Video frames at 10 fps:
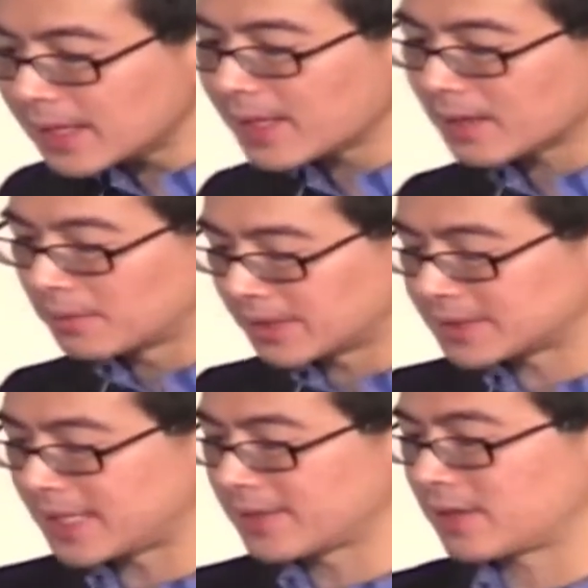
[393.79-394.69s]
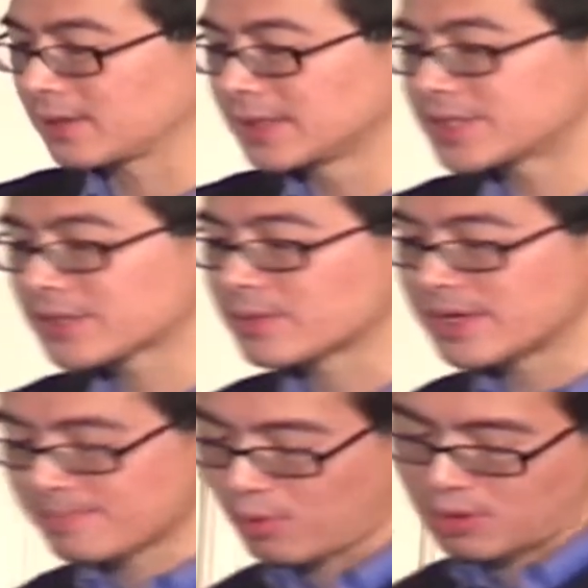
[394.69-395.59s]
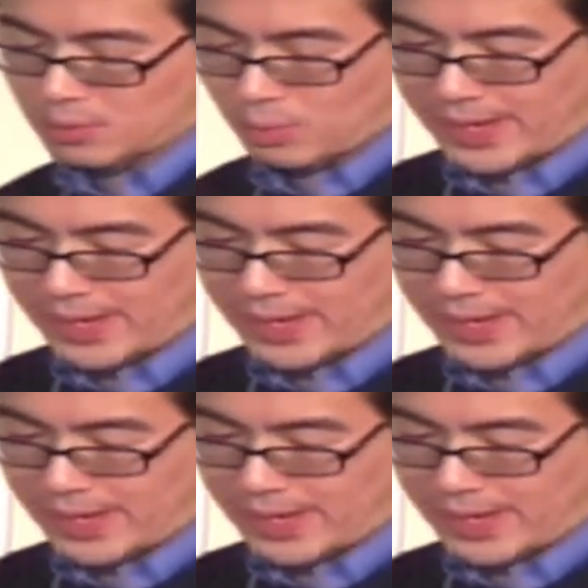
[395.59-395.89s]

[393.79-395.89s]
and I want to say there are at least three important